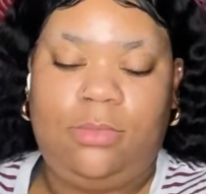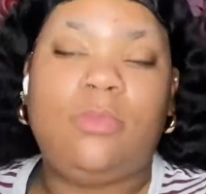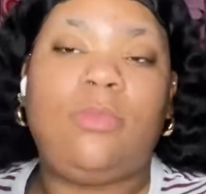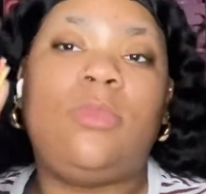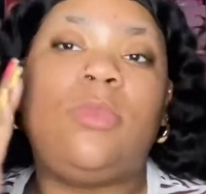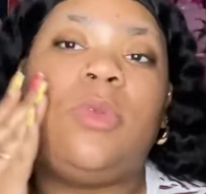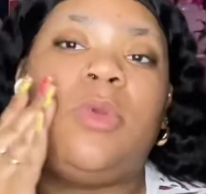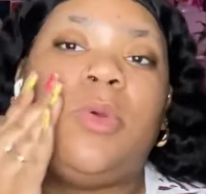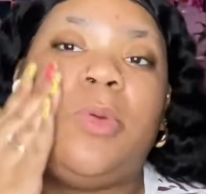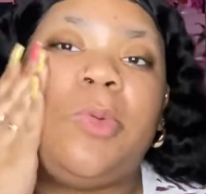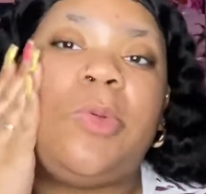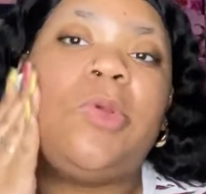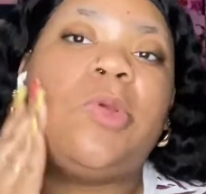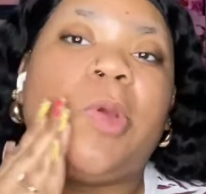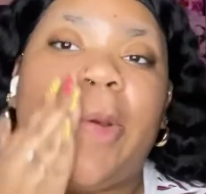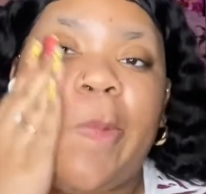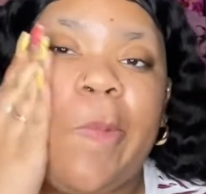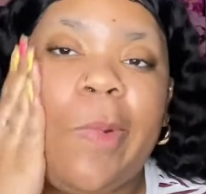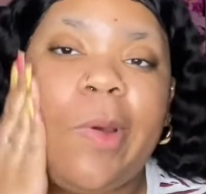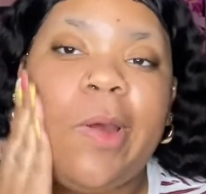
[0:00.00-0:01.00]
And I'm just
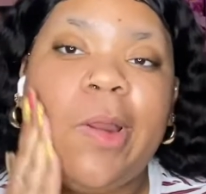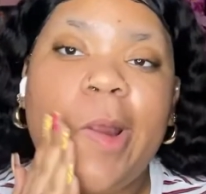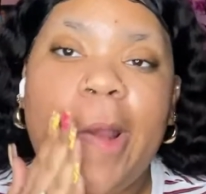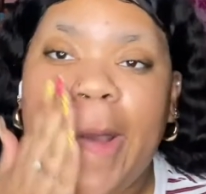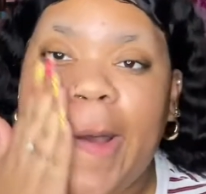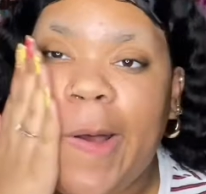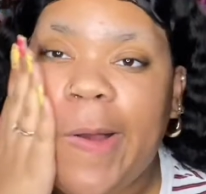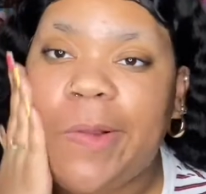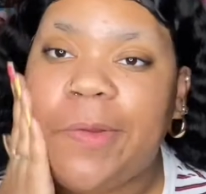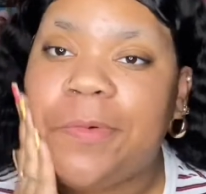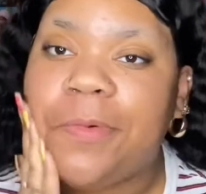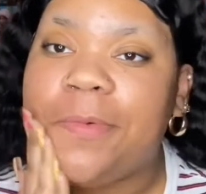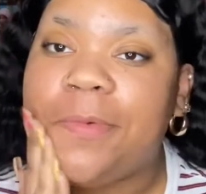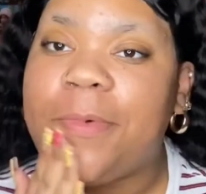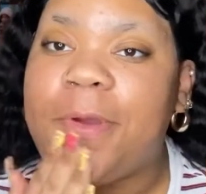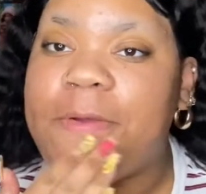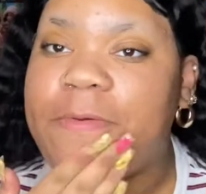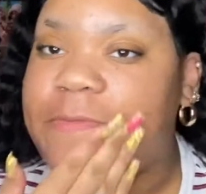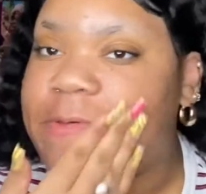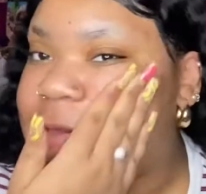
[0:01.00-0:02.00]
gonna put it all over
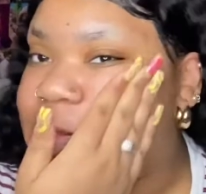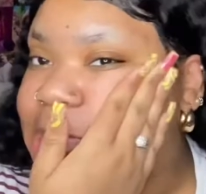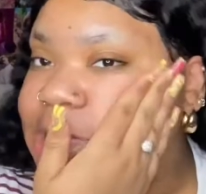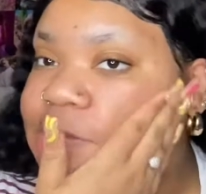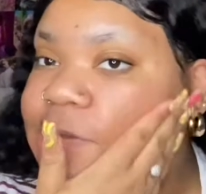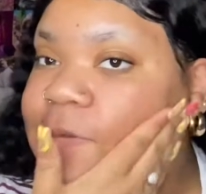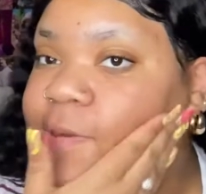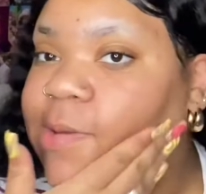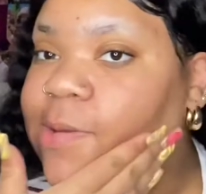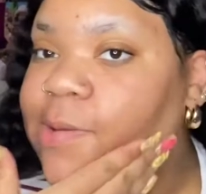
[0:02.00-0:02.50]
my face.